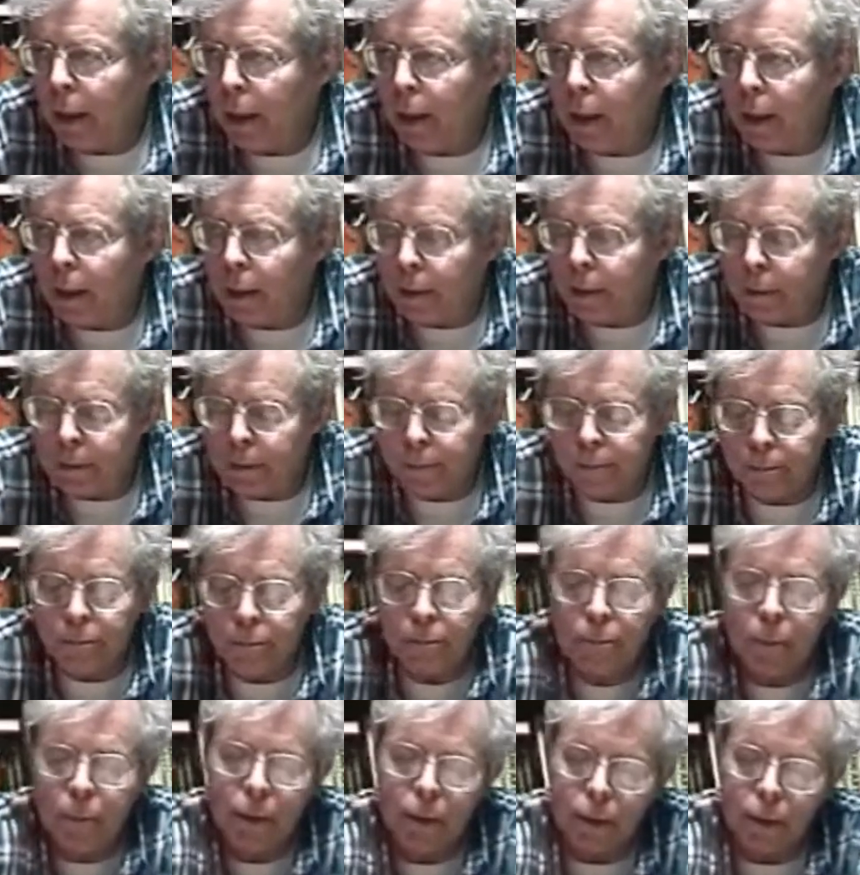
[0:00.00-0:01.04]

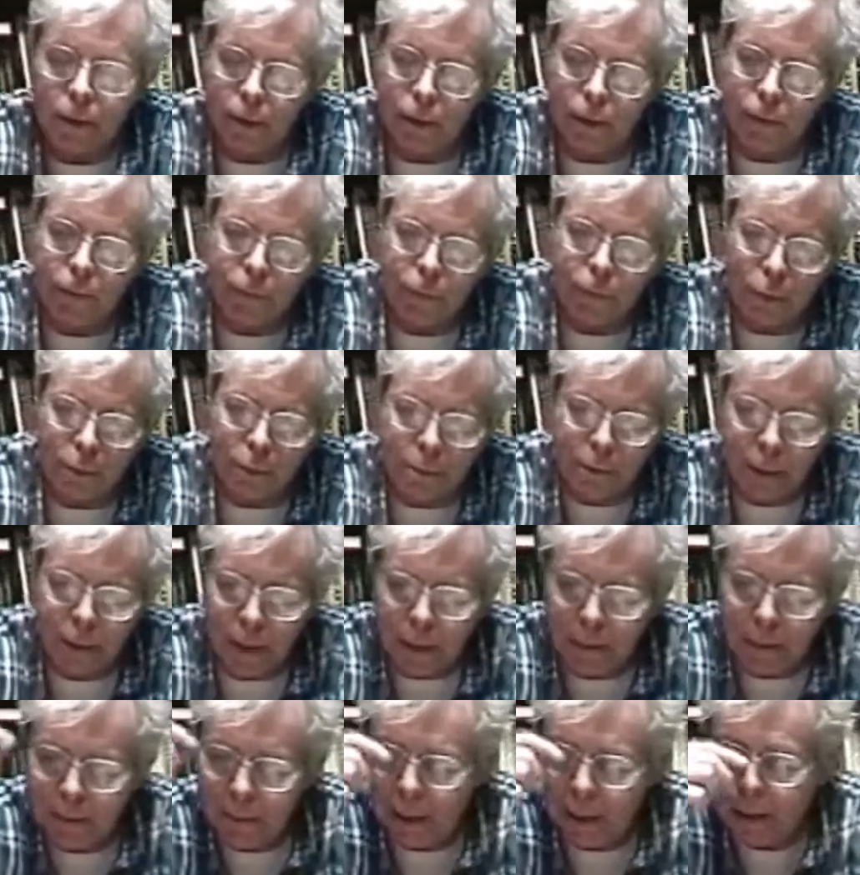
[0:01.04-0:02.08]
but the forms that
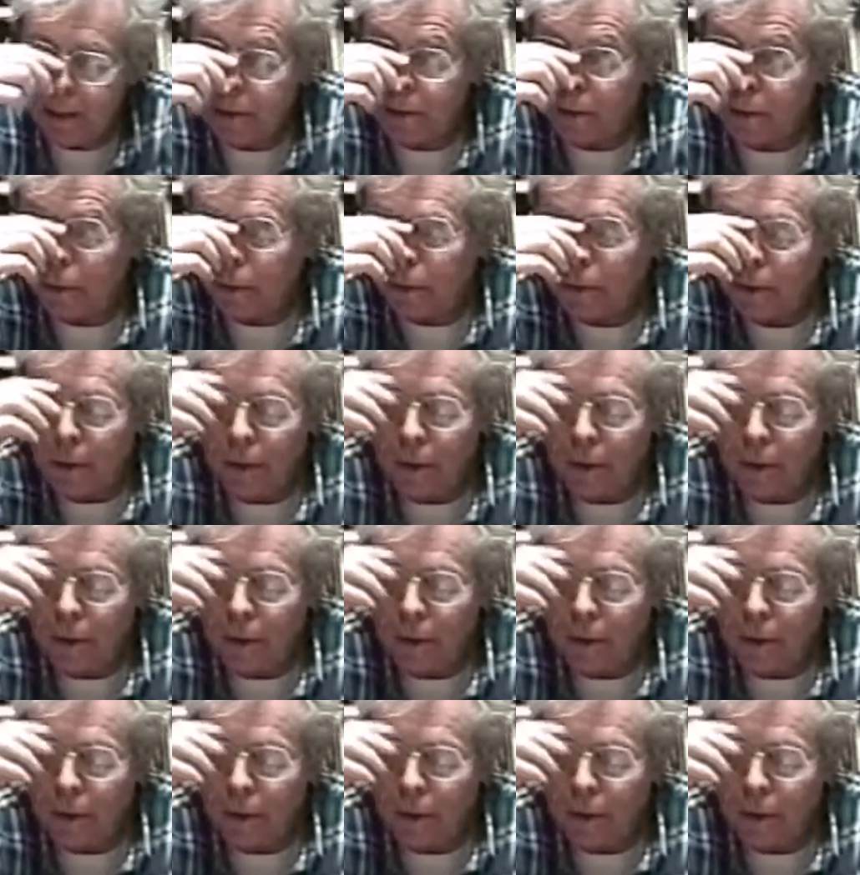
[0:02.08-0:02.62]
he mastered.